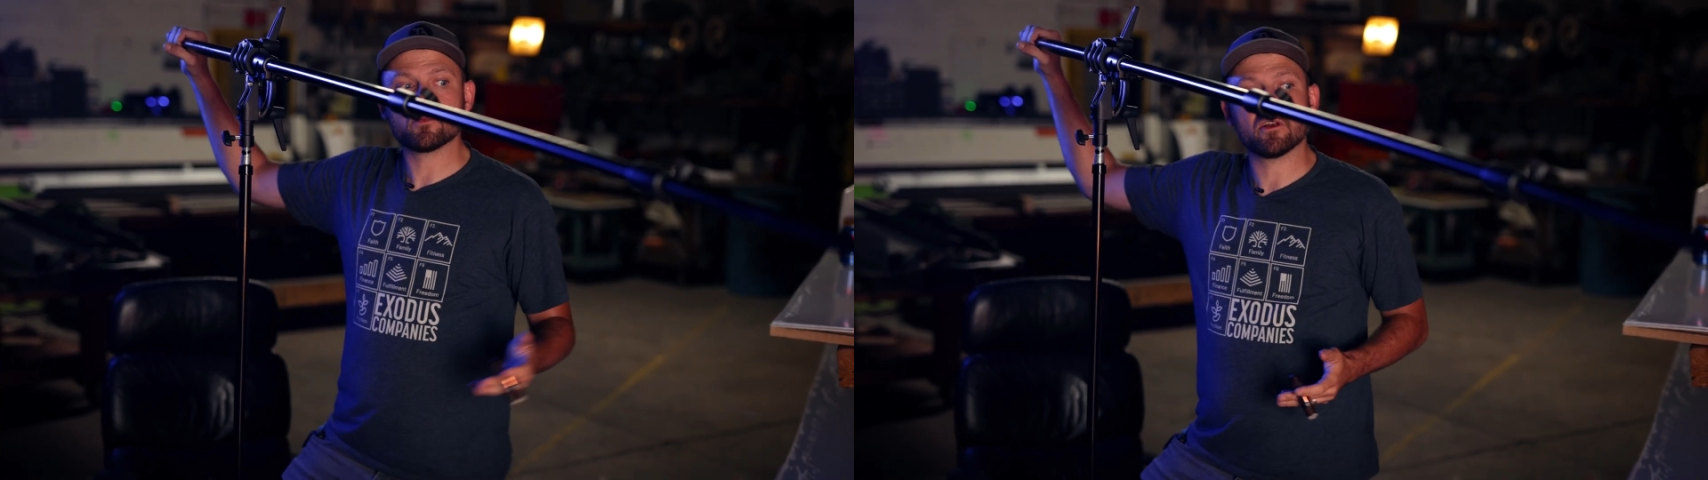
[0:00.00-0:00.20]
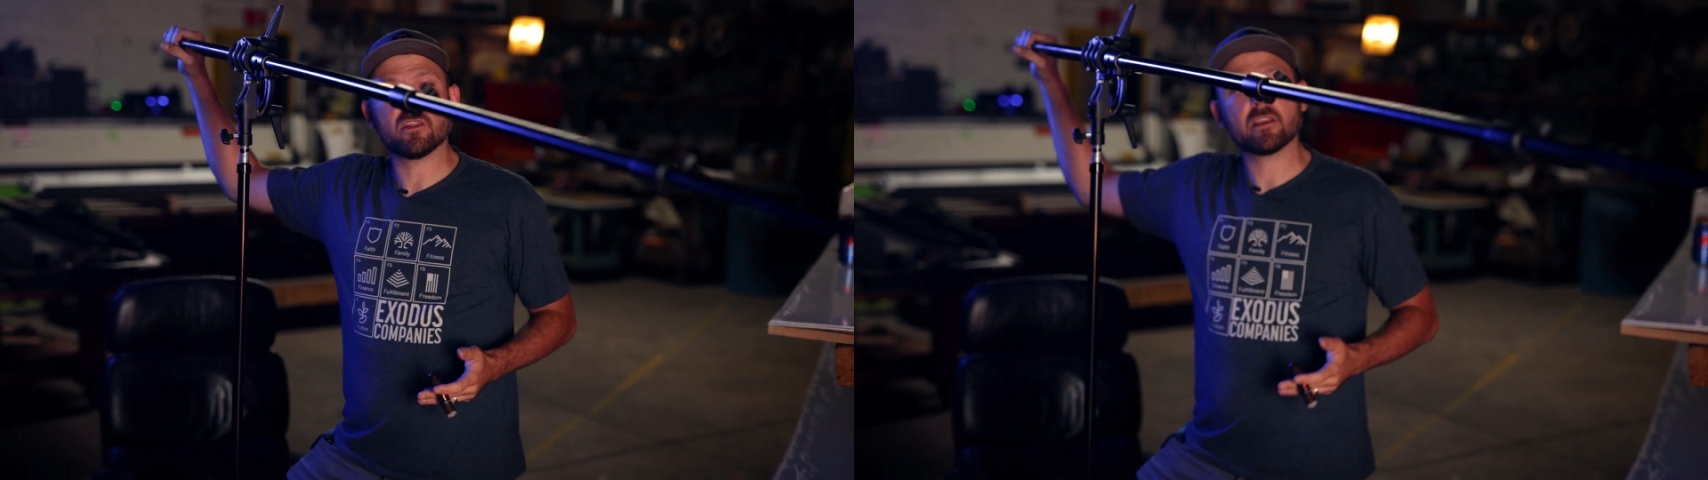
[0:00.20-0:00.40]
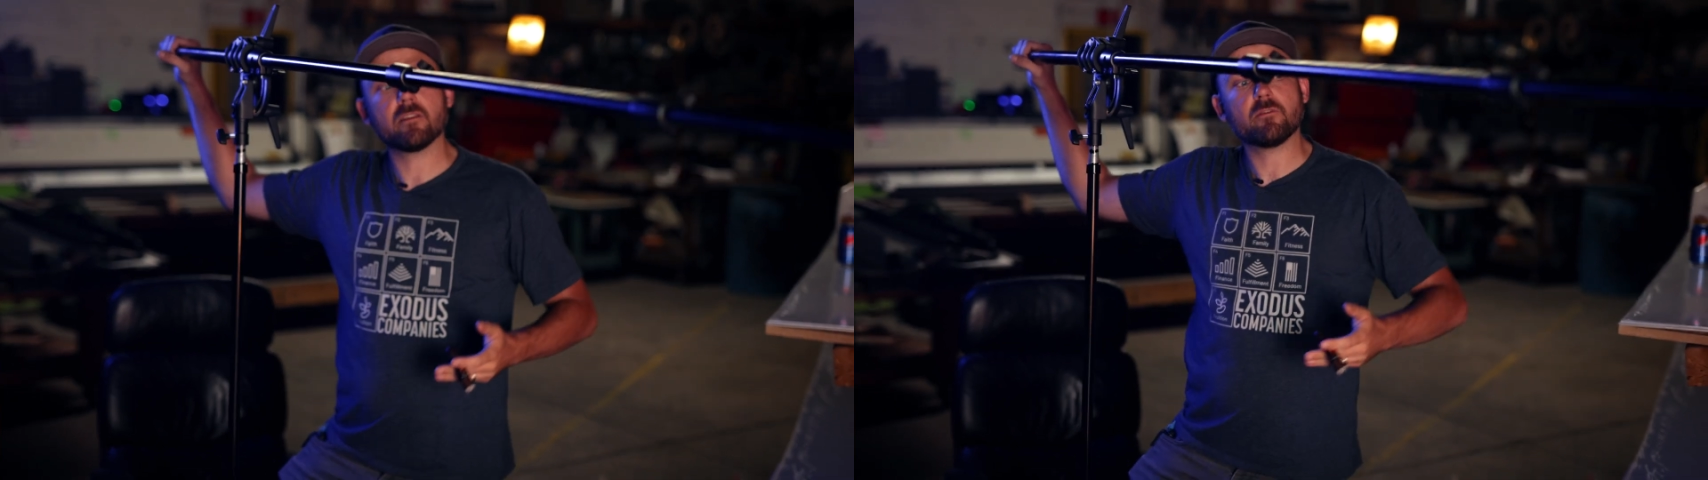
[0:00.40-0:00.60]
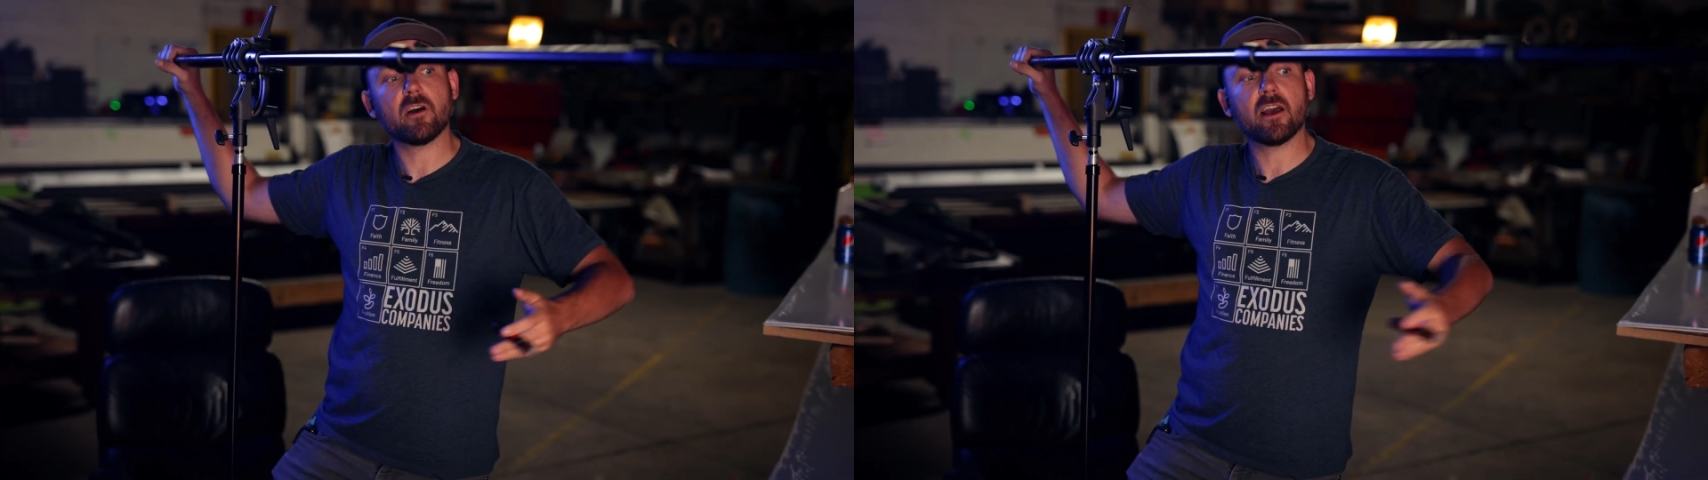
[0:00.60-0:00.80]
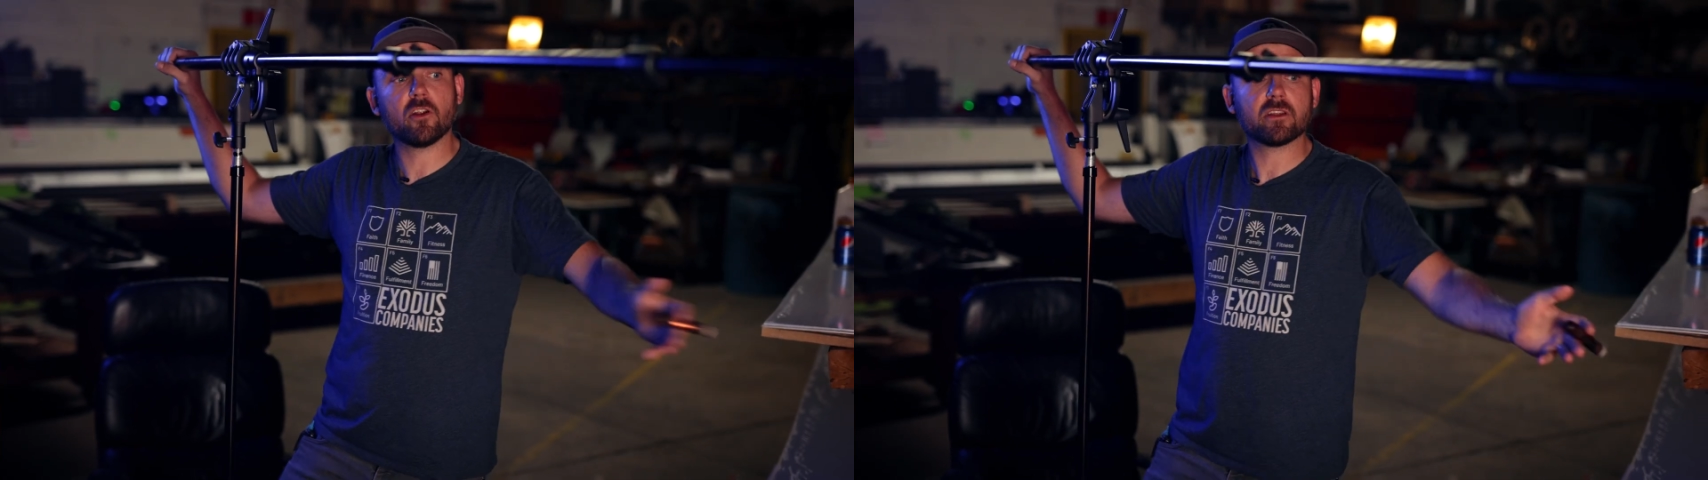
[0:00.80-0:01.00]
where they can
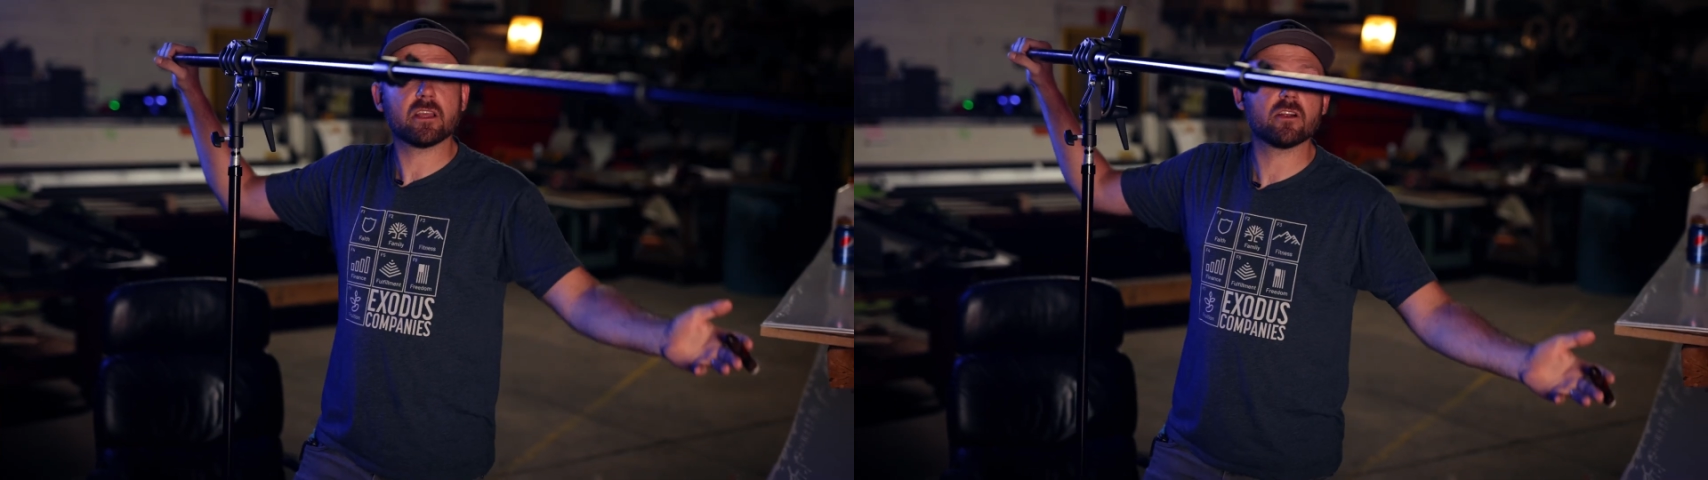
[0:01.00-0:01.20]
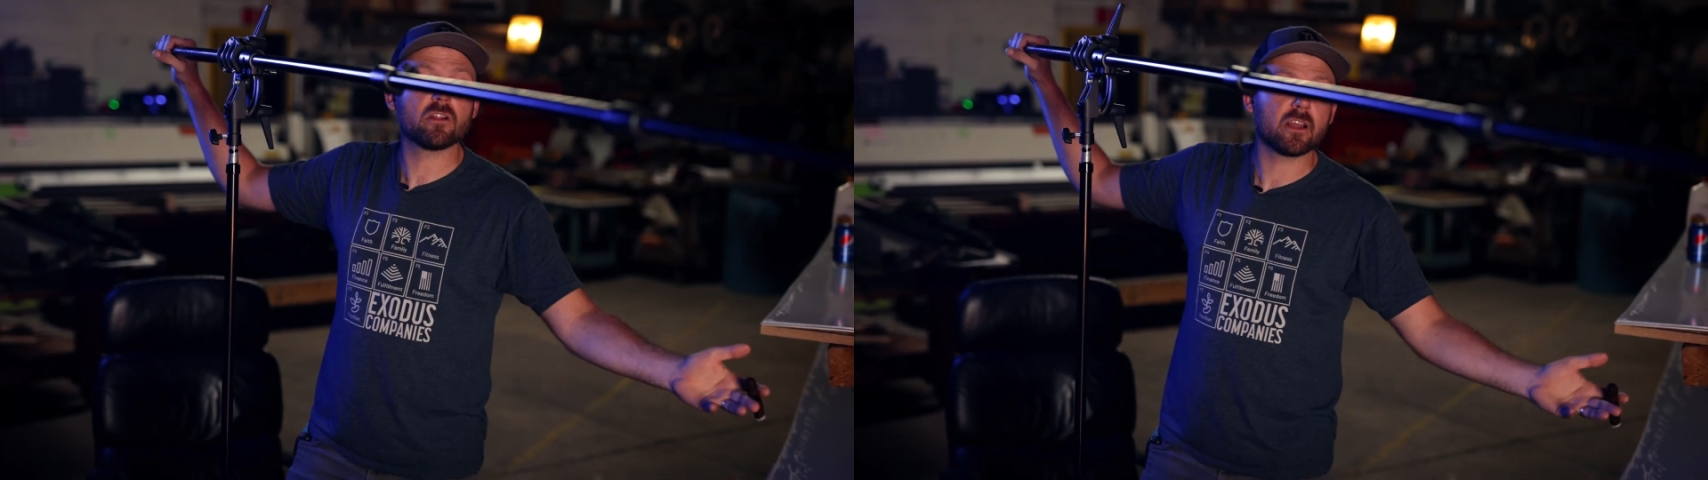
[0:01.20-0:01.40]
find our gear,